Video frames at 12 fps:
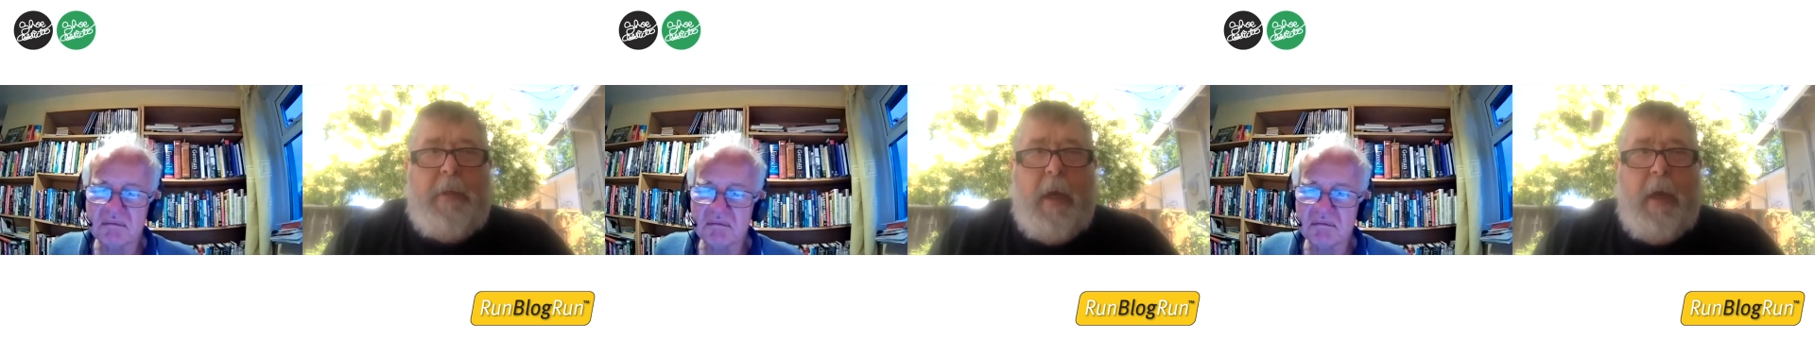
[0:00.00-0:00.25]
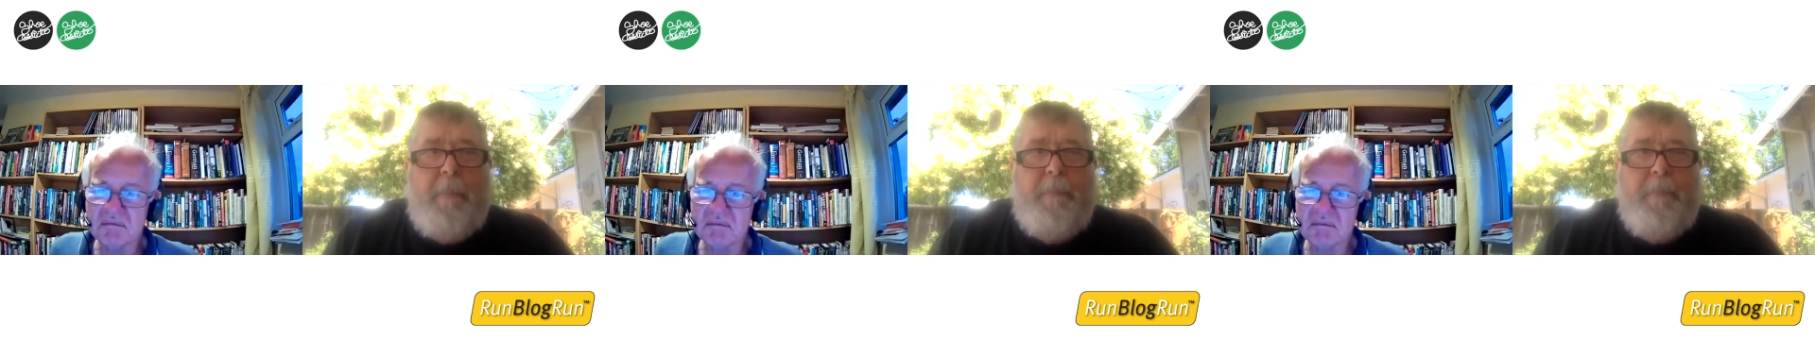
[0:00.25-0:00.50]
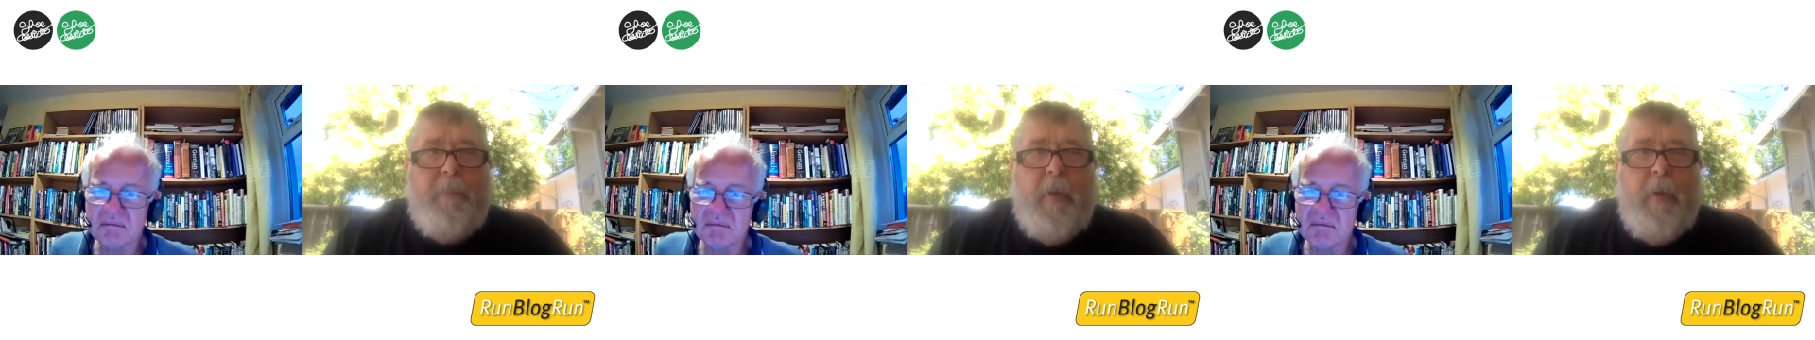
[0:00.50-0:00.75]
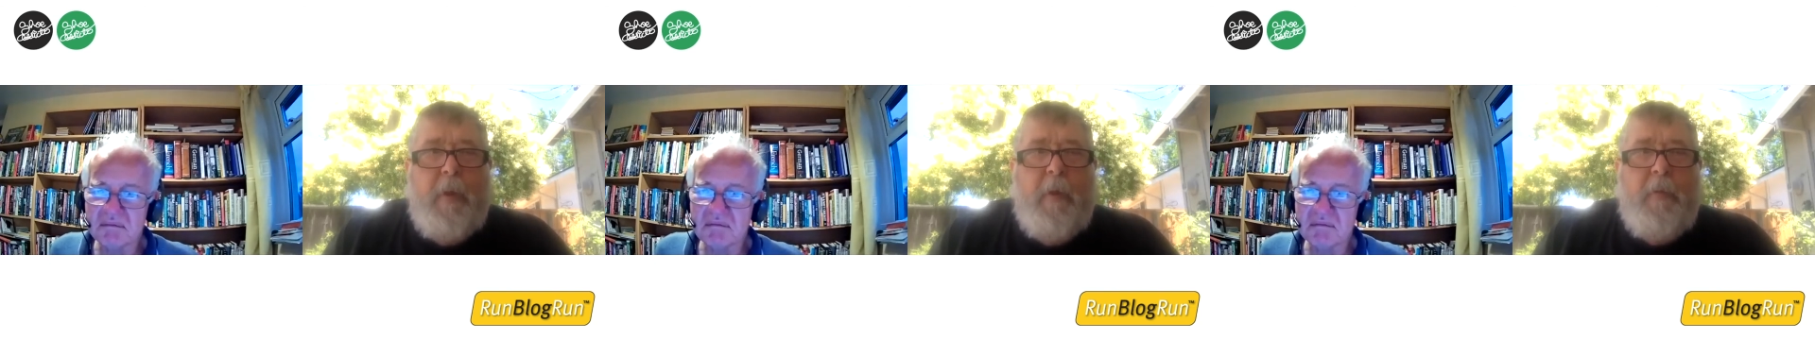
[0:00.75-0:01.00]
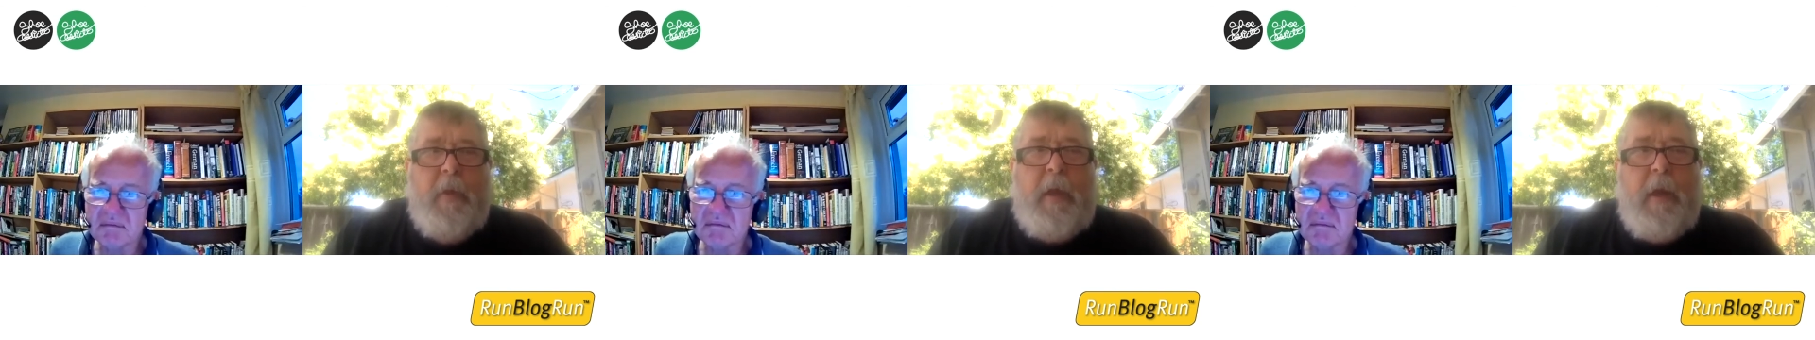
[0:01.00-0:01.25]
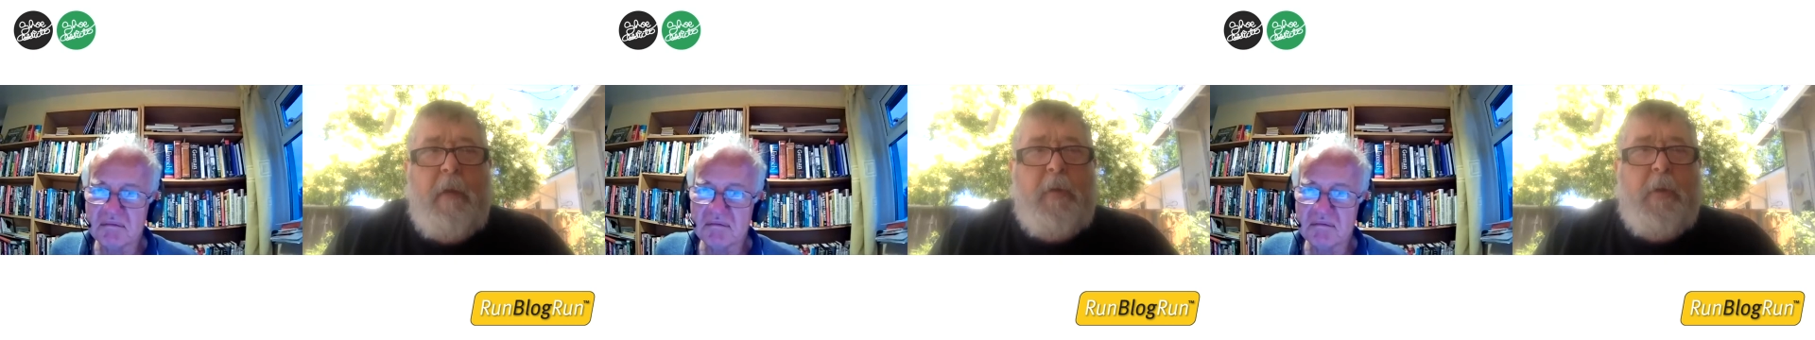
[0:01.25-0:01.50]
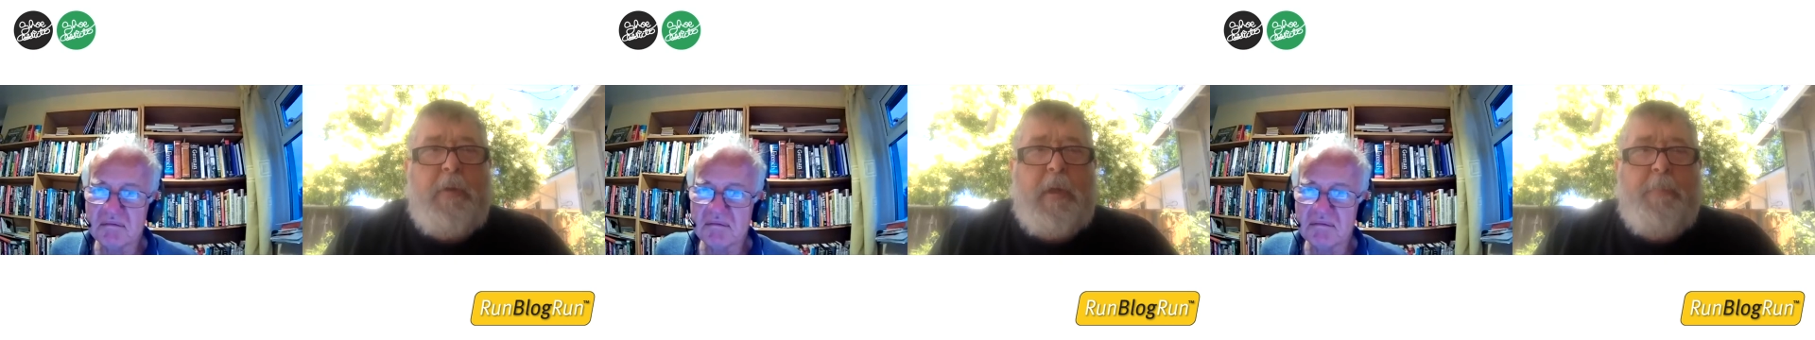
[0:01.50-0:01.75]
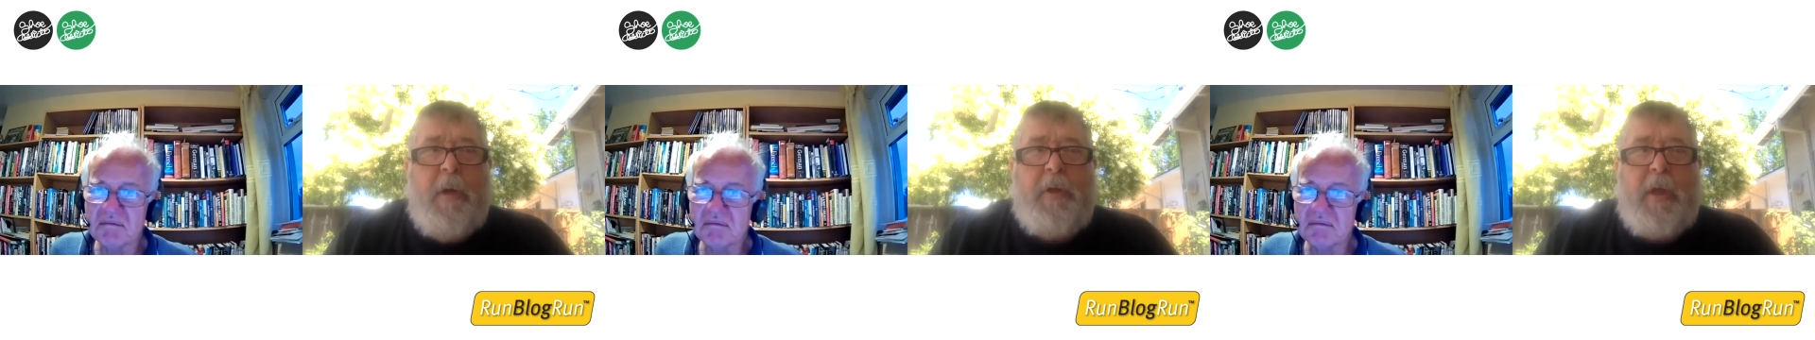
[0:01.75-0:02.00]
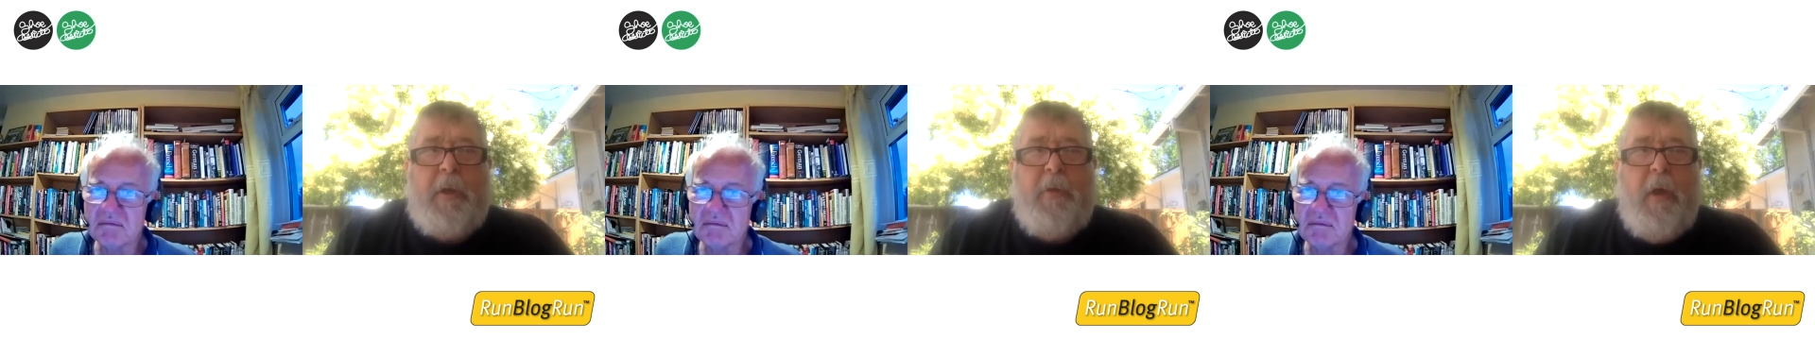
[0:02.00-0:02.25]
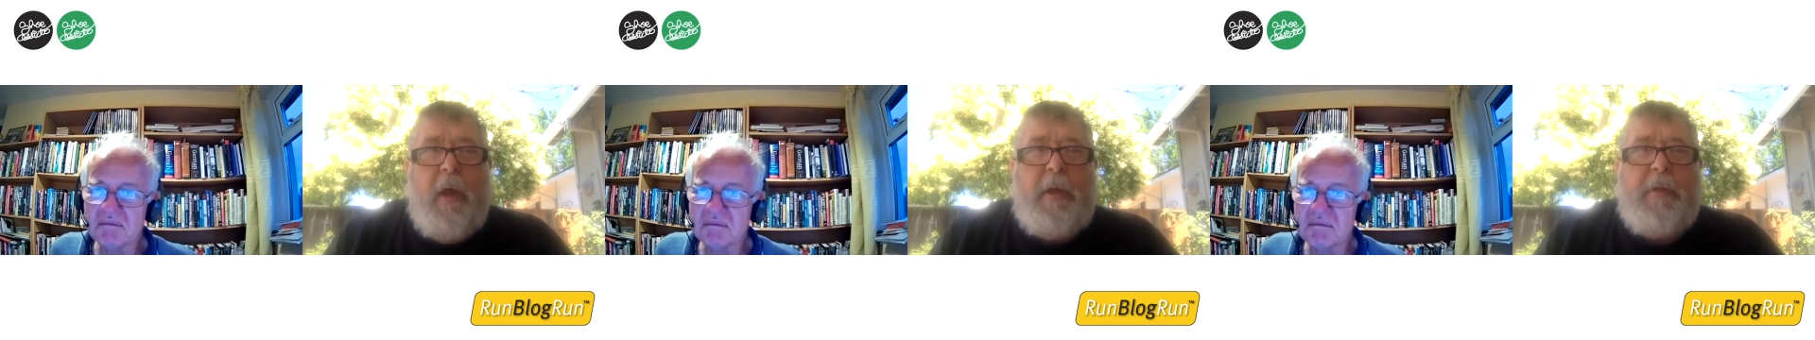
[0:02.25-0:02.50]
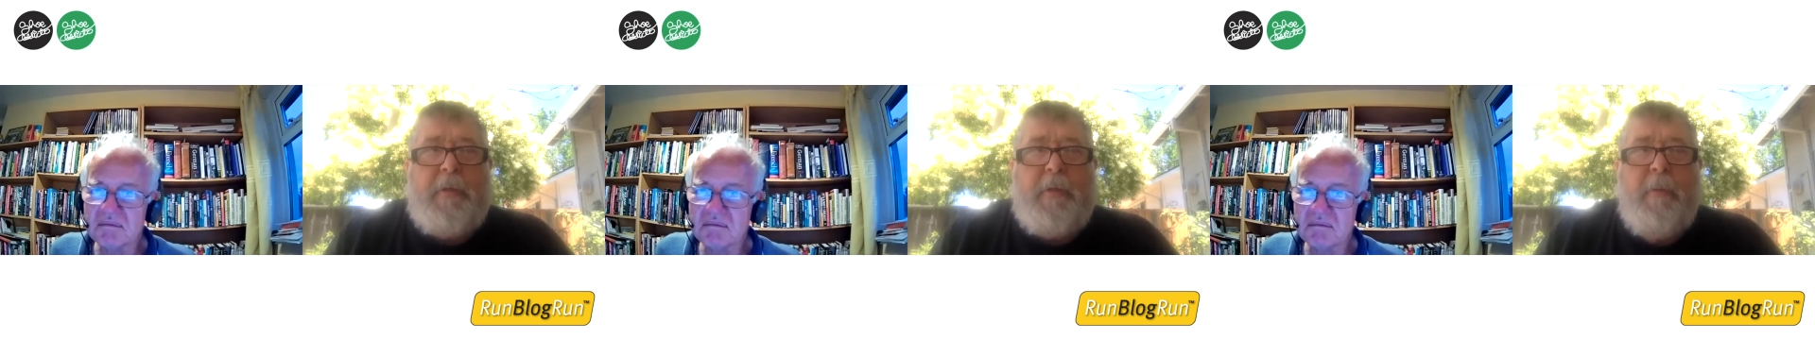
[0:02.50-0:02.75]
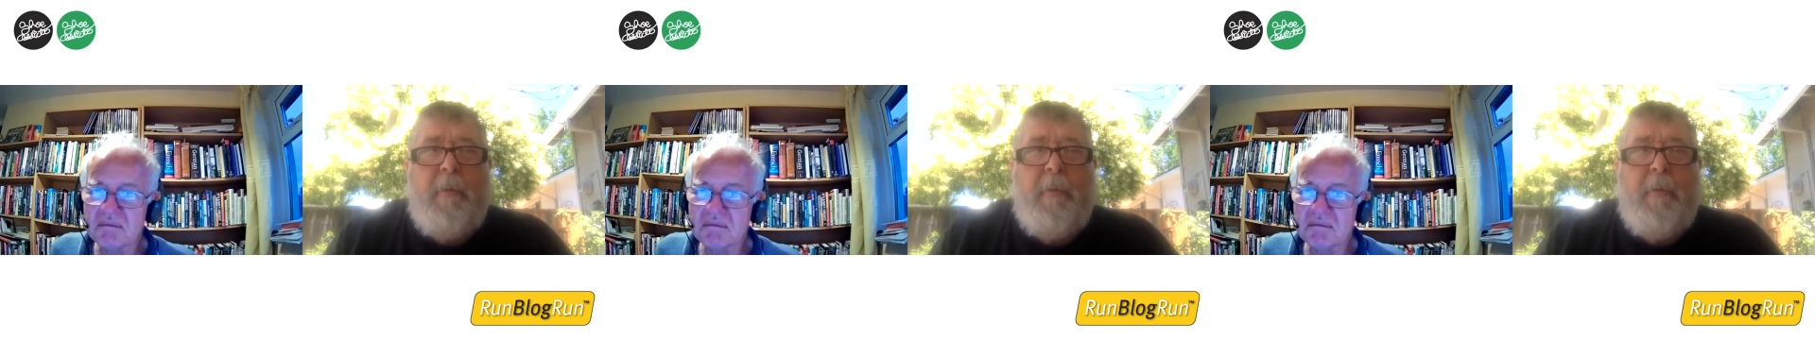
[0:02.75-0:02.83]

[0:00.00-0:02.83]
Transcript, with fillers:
Speaker 1: um, the interviews that British Athletics